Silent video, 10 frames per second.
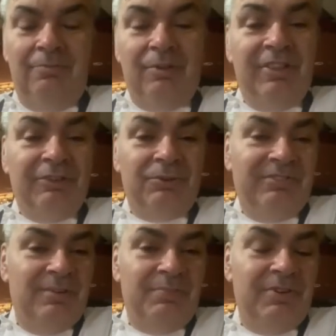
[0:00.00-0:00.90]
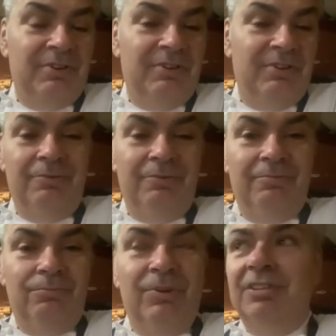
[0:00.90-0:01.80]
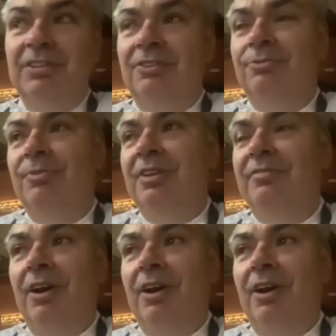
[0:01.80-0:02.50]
But that recipe, we did it with